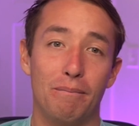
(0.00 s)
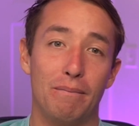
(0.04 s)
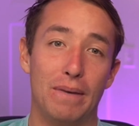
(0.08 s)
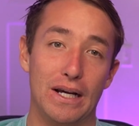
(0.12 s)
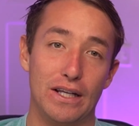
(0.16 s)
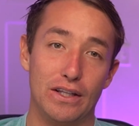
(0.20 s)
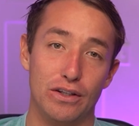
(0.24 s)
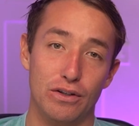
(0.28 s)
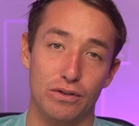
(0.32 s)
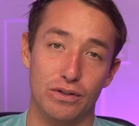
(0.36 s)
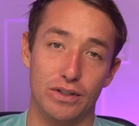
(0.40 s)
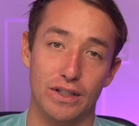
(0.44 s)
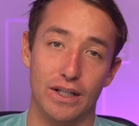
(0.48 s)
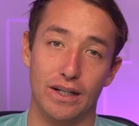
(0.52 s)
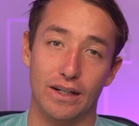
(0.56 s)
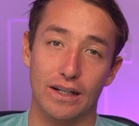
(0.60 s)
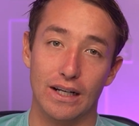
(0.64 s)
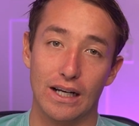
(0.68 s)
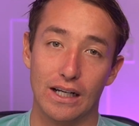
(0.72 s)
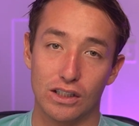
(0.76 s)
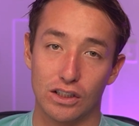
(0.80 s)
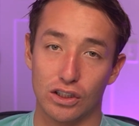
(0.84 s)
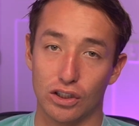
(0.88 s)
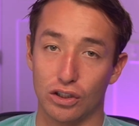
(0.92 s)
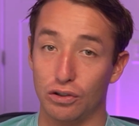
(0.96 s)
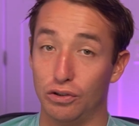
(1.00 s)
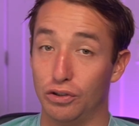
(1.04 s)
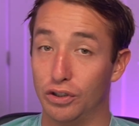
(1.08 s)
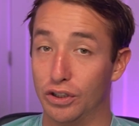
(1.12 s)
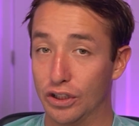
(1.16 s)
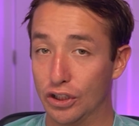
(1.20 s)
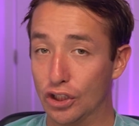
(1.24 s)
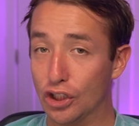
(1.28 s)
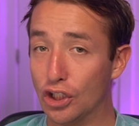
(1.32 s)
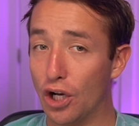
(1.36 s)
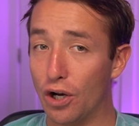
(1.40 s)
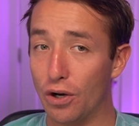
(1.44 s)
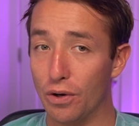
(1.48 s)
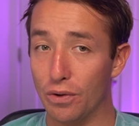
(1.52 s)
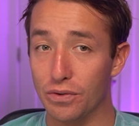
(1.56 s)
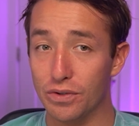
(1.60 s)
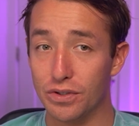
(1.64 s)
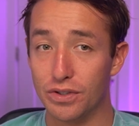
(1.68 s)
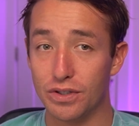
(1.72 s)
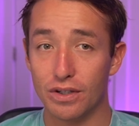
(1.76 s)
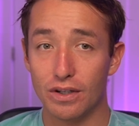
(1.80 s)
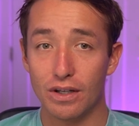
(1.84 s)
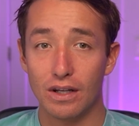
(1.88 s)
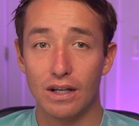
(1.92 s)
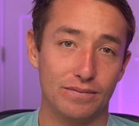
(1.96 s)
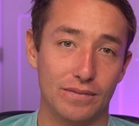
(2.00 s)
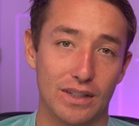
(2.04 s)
by using exclusion zones.